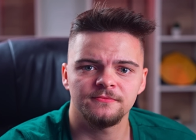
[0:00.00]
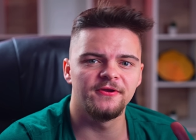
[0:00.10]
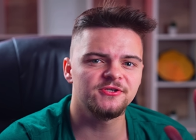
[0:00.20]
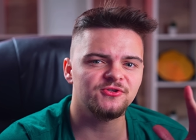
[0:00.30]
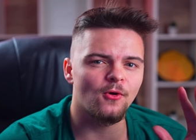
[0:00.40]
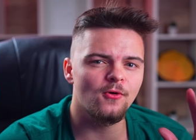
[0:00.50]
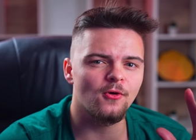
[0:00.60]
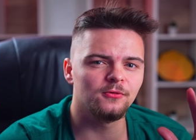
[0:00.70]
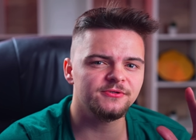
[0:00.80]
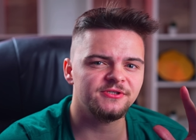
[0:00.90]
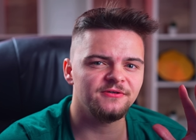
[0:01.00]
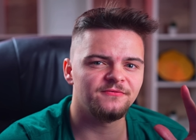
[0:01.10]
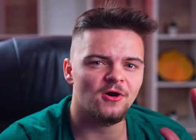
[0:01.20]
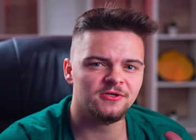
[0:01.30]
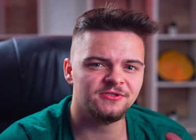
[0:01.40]
I think Stone Cold
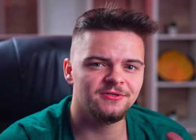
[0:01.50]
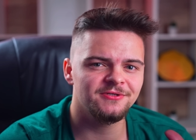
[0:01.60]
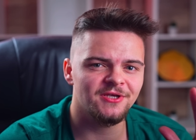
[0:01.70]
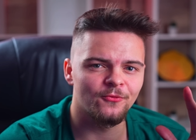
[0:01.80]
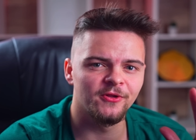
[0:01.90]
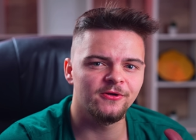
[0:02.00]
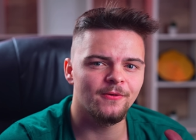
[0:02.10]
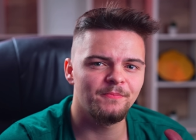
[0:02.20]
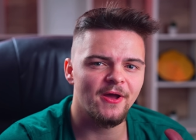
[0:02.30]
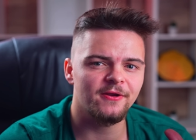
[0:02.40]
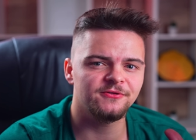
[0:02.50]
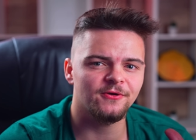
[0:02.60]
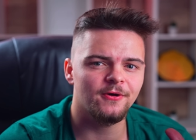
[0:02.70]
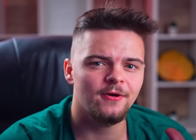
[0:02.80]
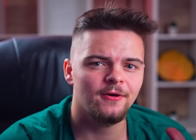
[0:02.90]
Steve Austin is a real
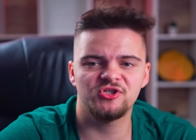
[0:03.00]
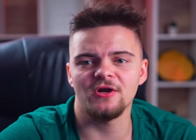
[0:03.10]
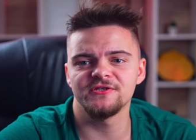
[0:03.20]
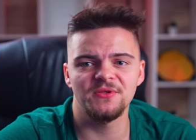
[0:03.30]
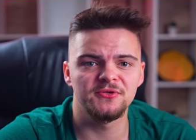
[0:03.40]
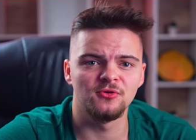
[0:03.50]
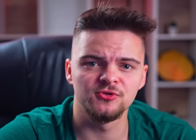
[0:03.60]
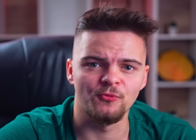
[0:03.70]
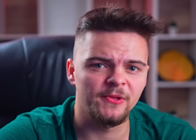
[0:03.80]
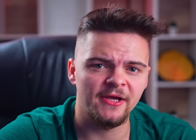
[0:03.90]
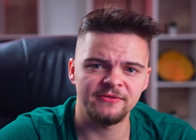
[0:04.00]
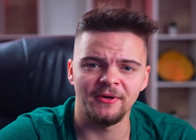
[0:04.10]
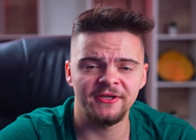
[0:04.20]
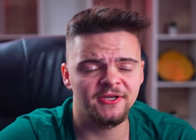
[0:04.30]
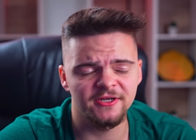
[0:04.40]
competitor, but John Cena is also really liked
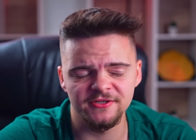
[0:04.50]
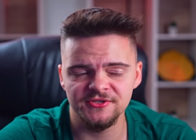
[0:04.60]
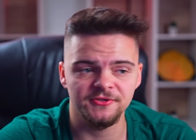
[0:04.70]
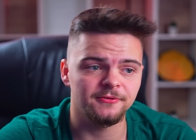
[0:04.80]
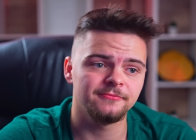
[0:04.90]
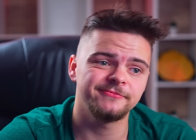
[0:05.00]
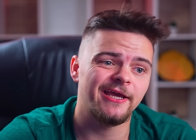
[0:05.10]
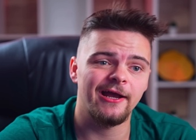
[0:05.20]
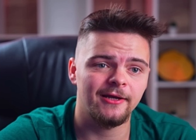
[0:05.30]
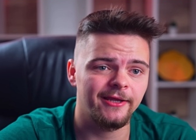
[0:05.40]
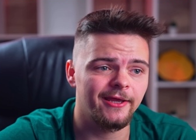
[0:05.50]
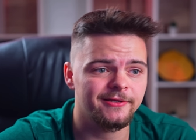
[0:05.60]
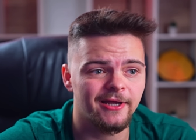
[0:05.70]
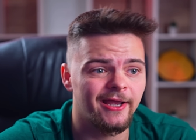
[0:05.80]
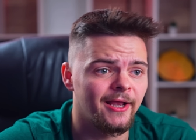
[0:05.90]
by kids, so yeah, I
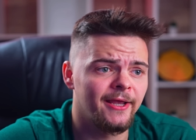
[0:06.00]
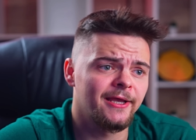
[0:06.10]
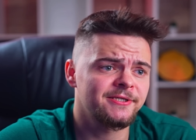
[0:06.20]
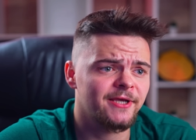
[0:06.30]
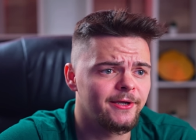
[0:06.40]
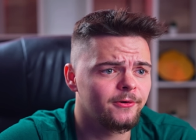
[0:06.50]
guess I, I guess I